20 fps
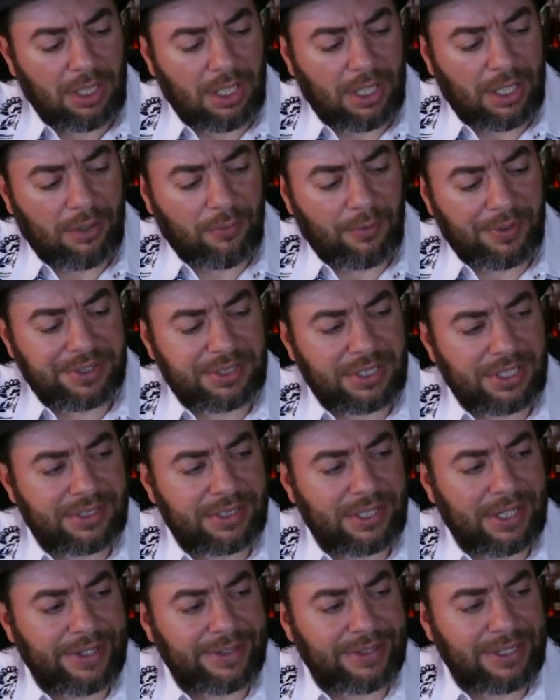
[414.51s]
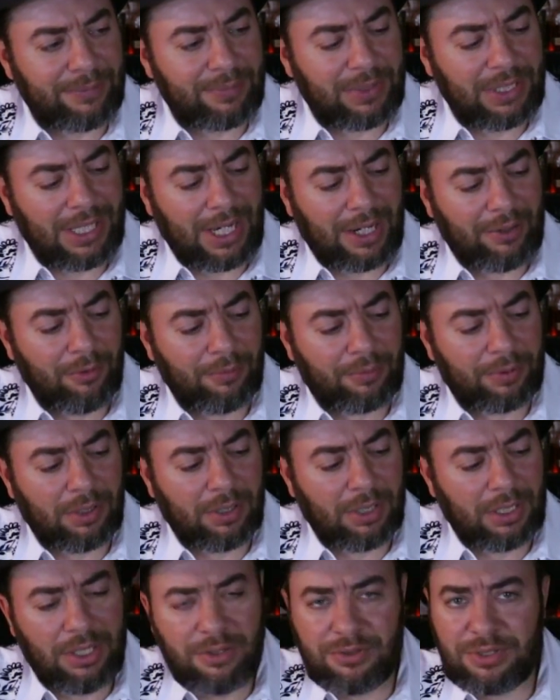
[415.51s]
Once this thing is empty, I will
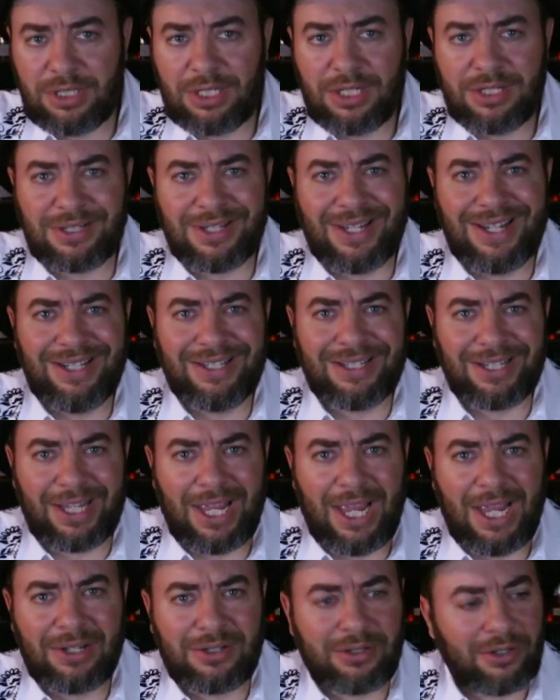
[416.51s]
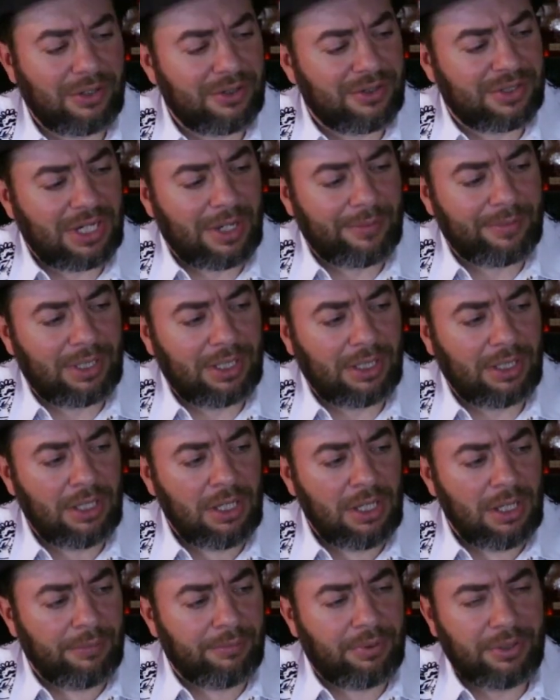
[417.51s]
probably use it as a decanter or something,
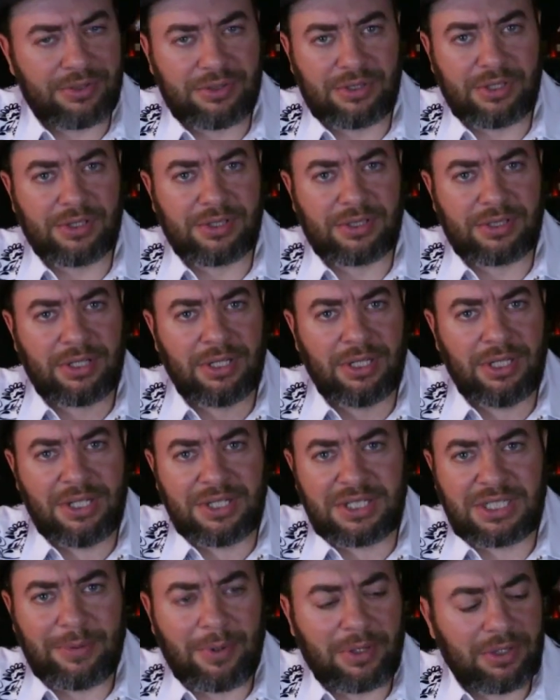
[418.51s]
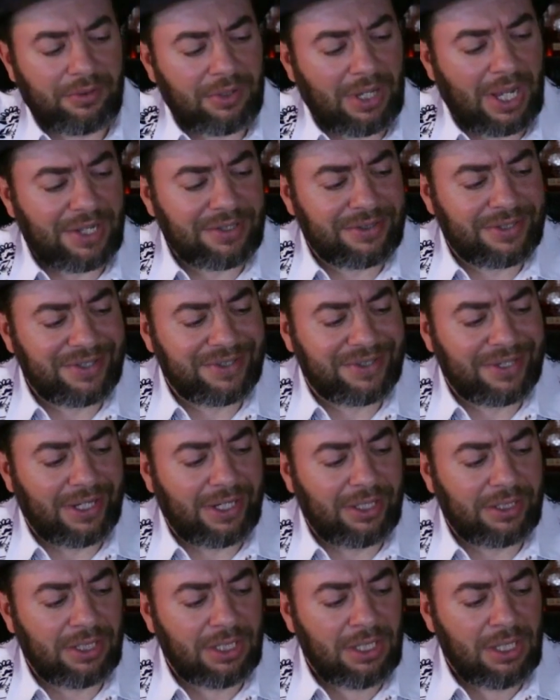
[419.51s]
put just some other nonsense in
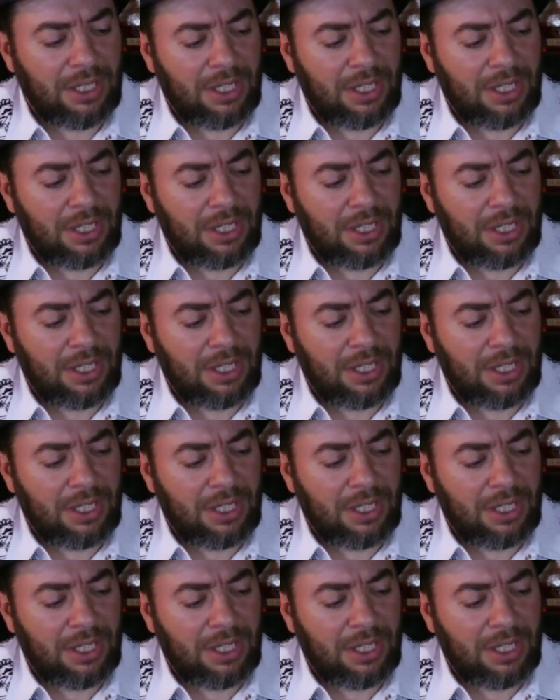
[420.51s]
it,